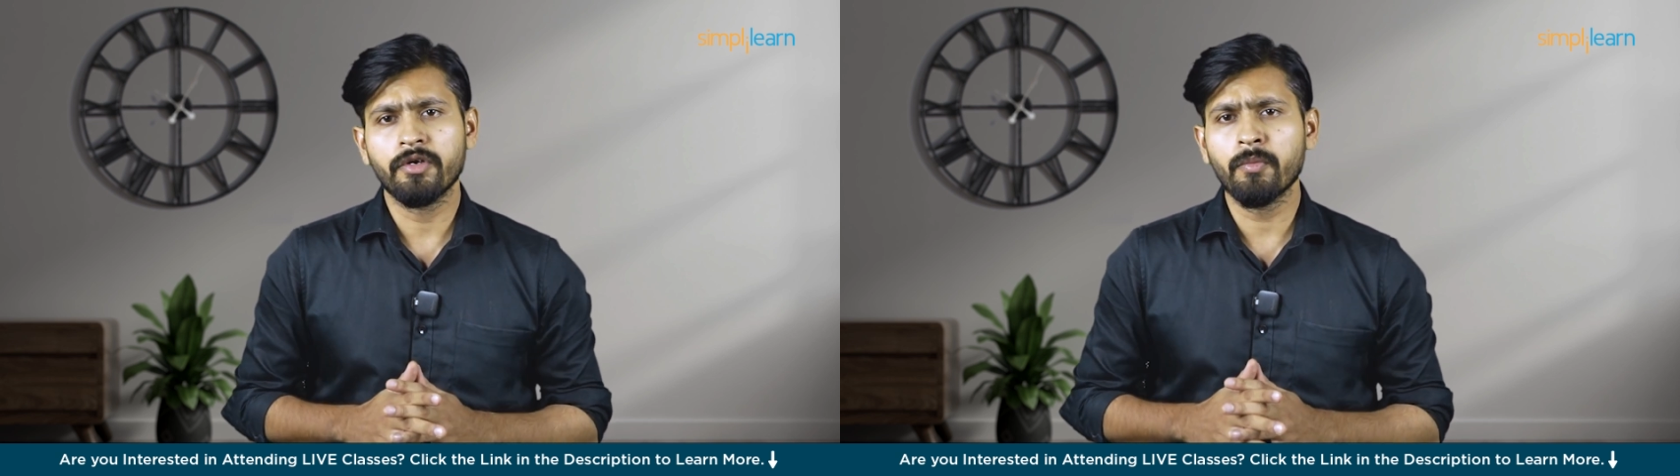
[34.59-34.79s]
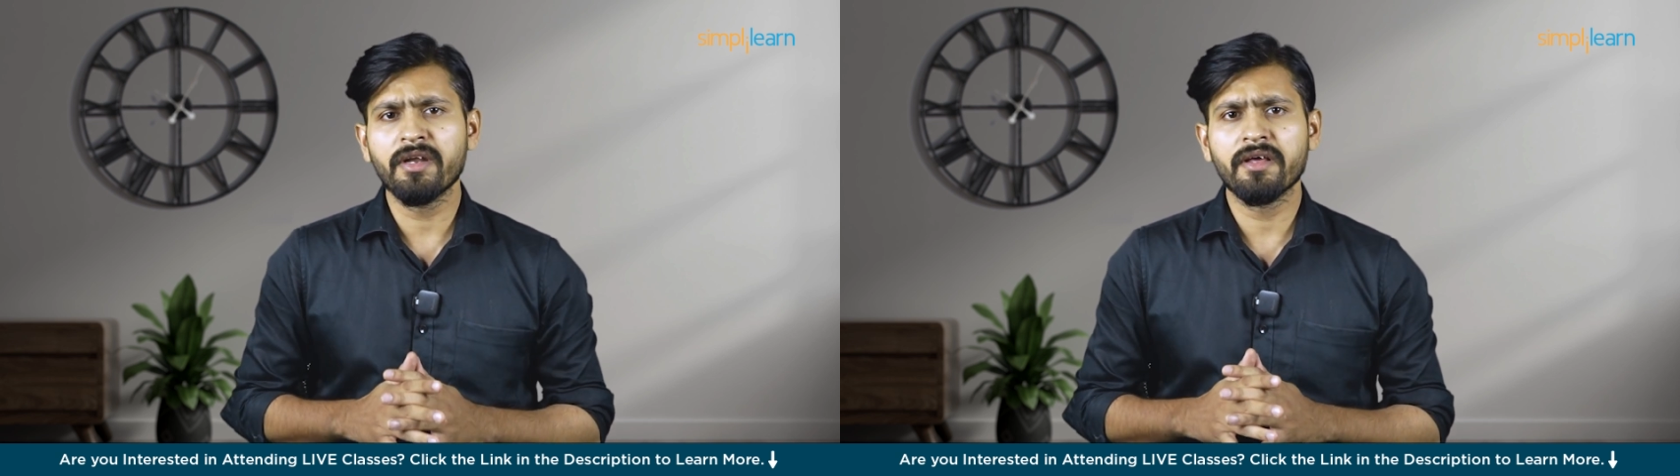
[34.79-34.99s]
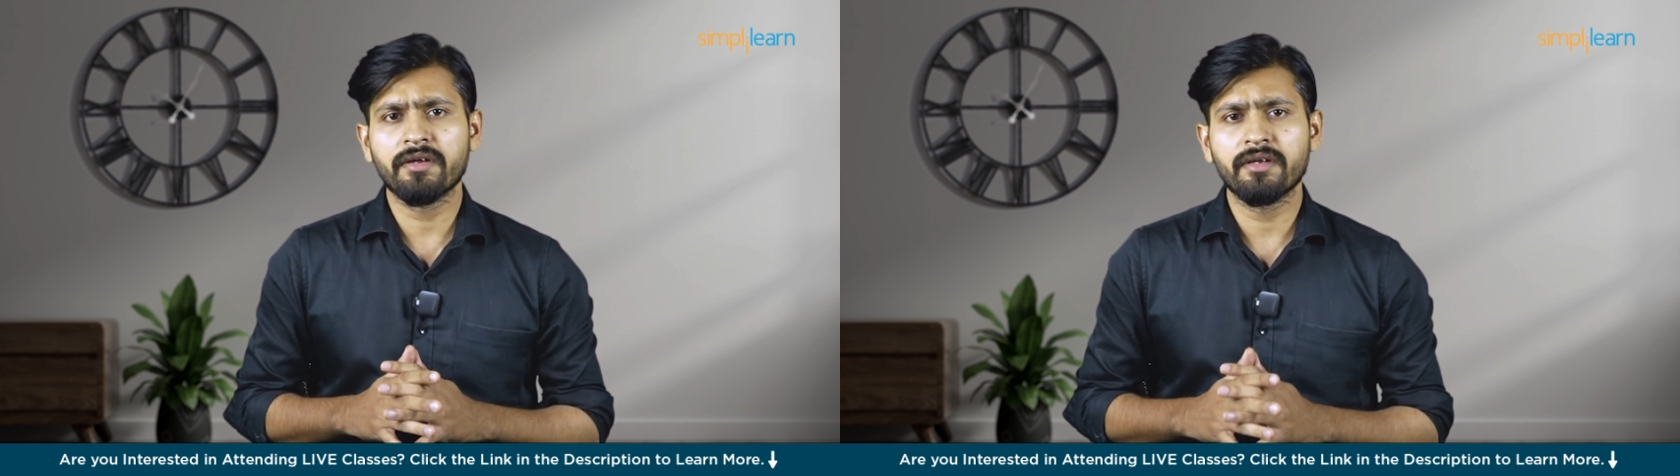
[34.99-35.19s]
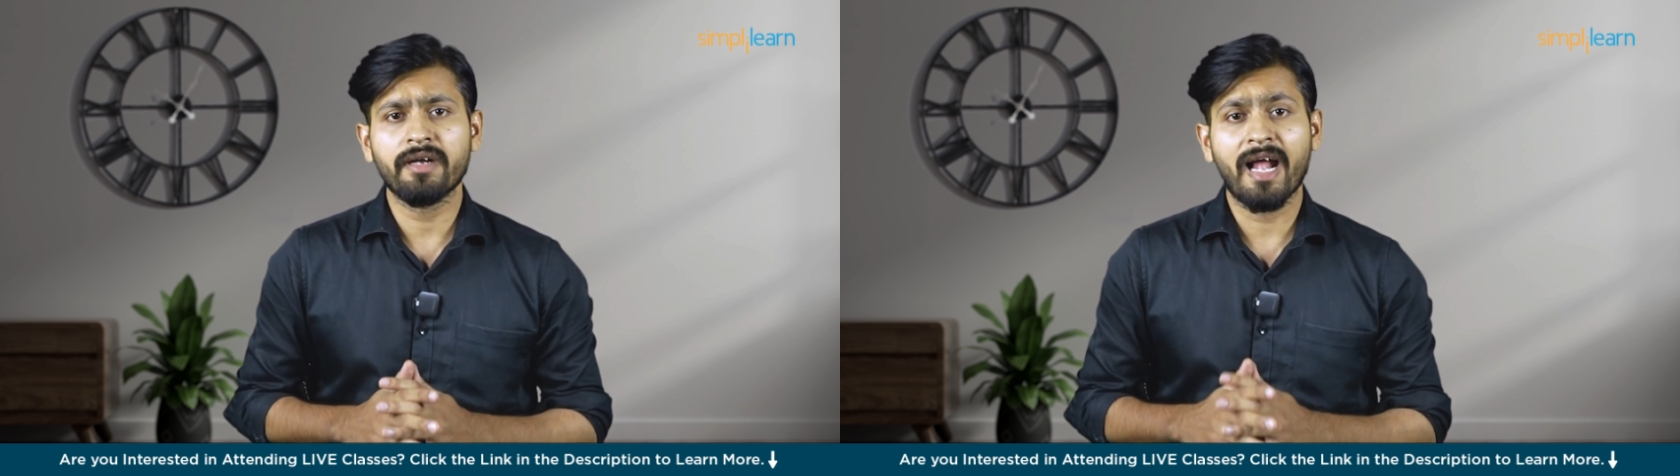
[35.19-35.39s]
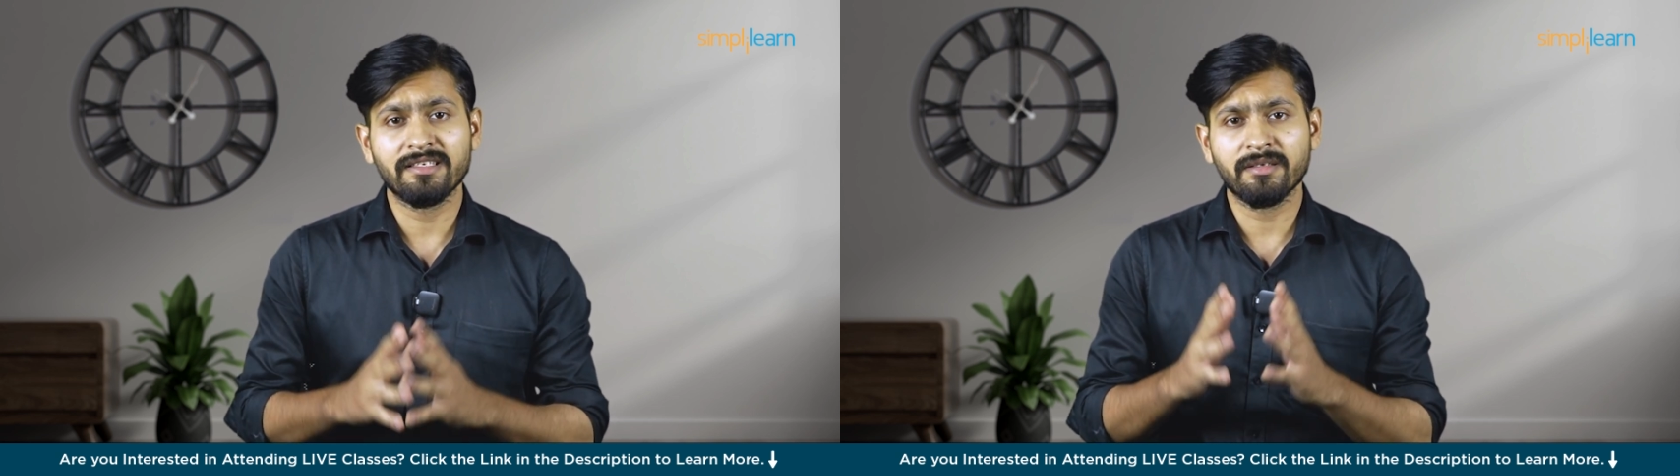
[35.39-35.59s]
human
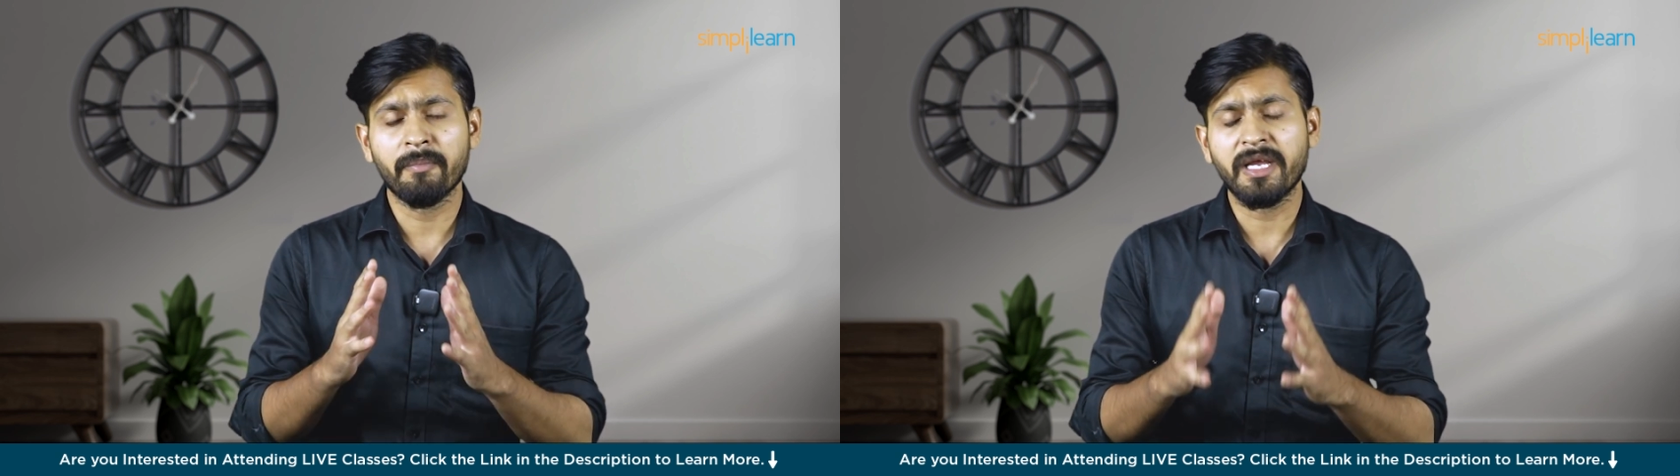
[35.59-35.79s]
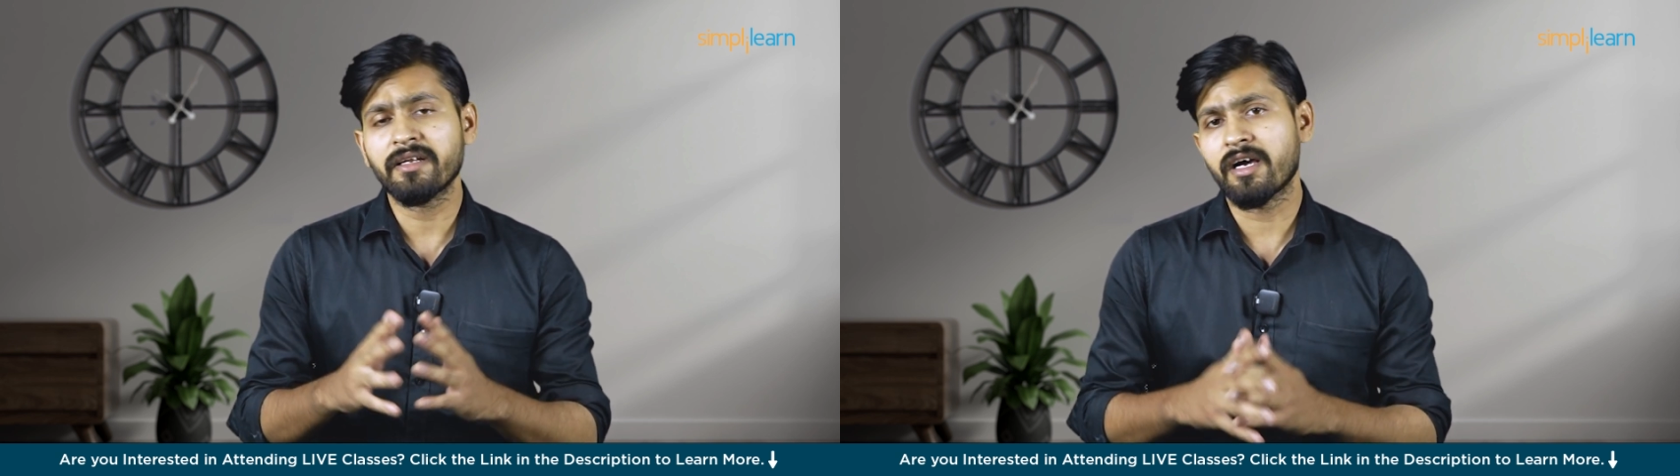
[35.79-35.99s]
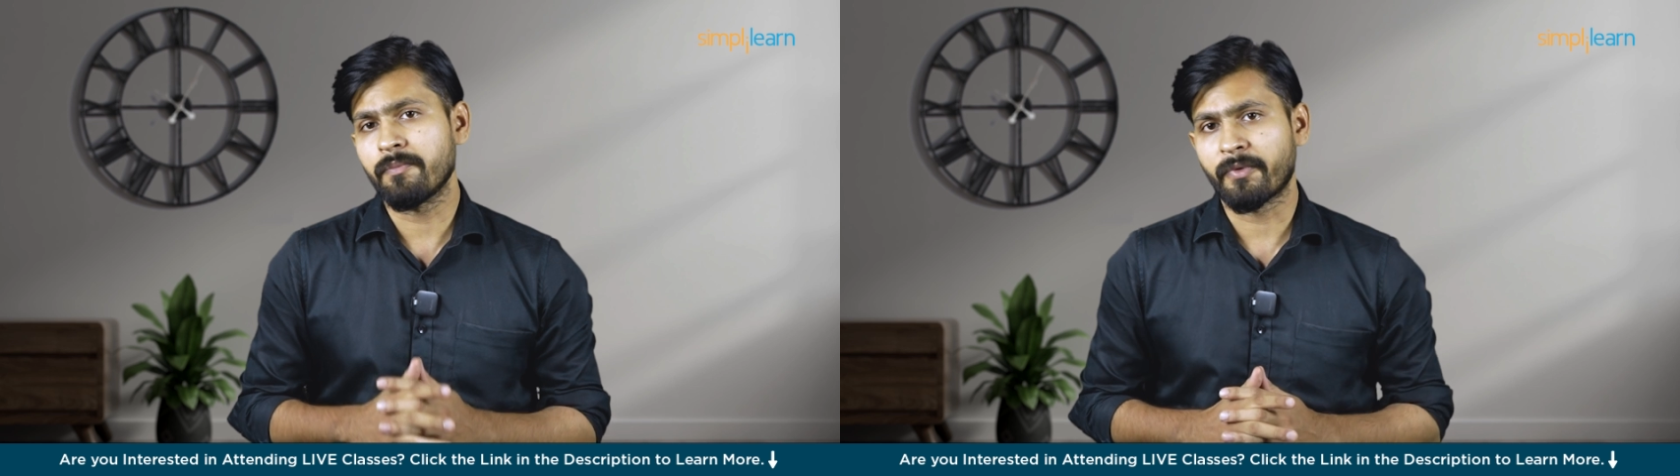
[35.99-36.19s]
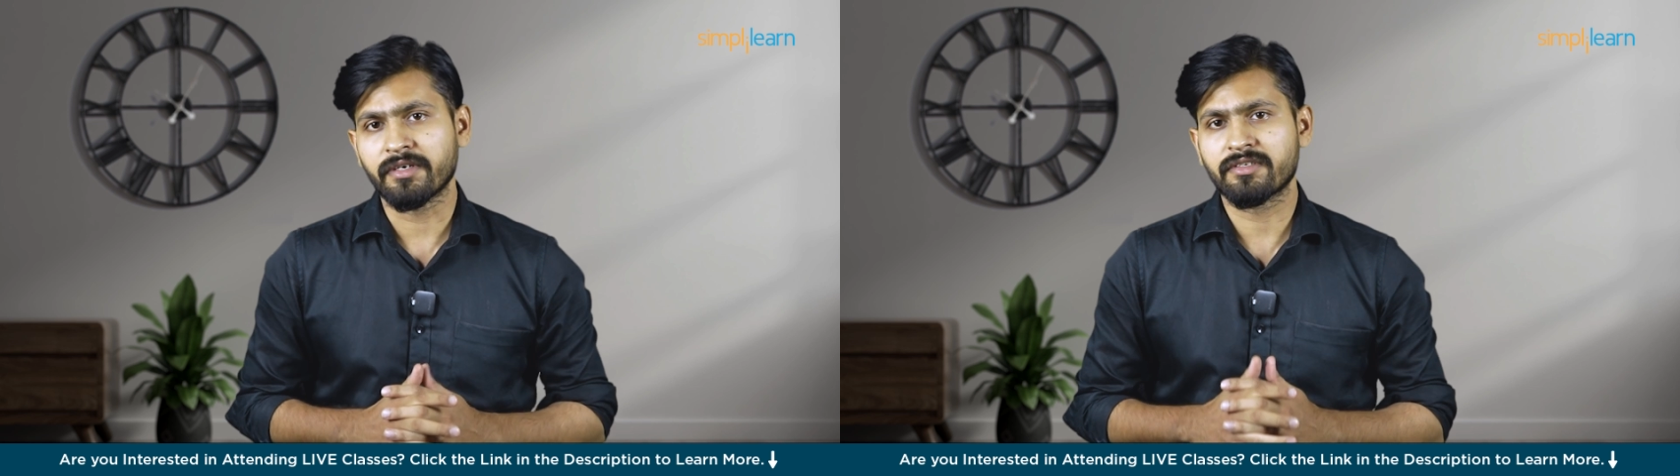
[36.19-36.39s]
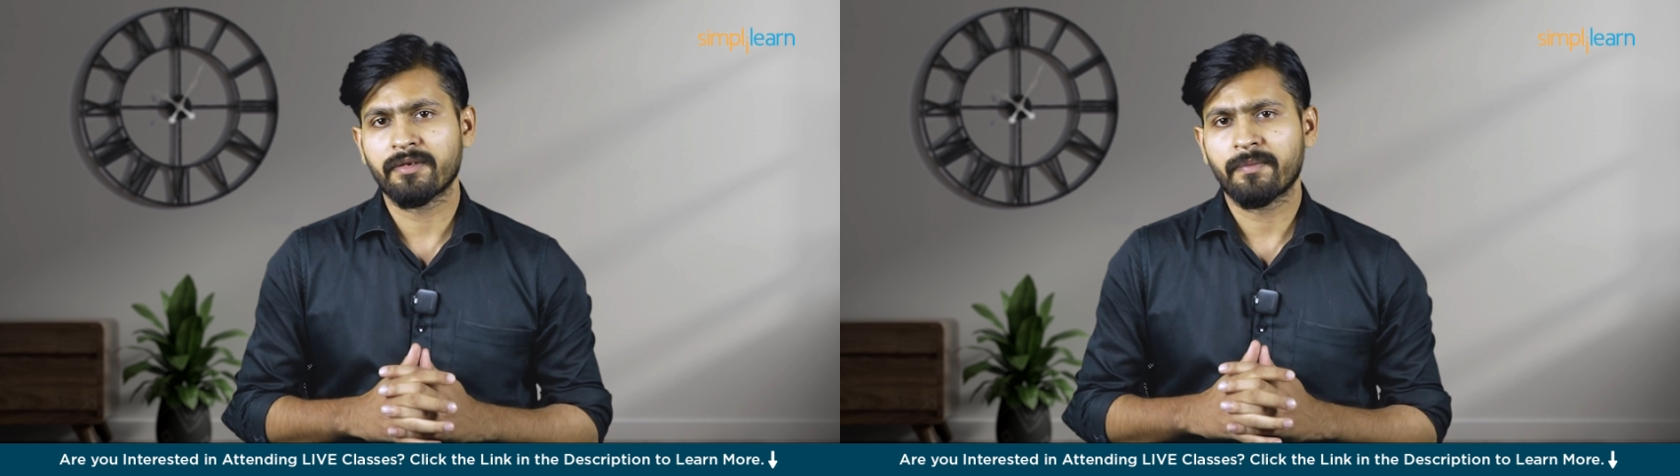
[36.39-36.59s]
error as the main
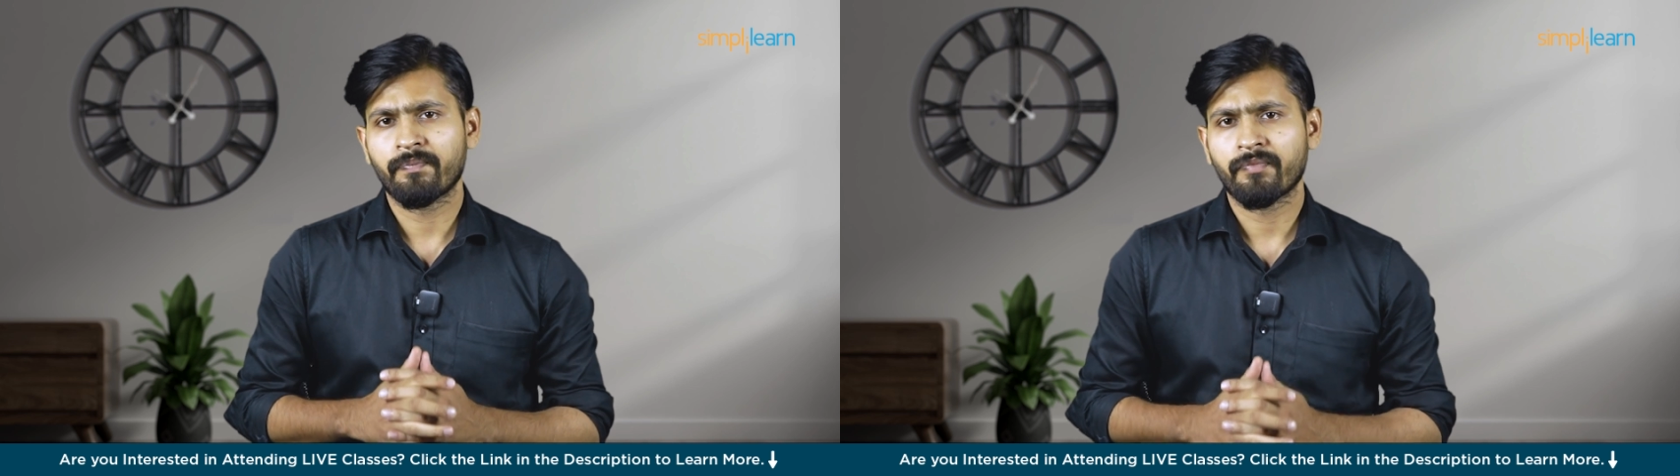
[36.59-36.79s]
culprits.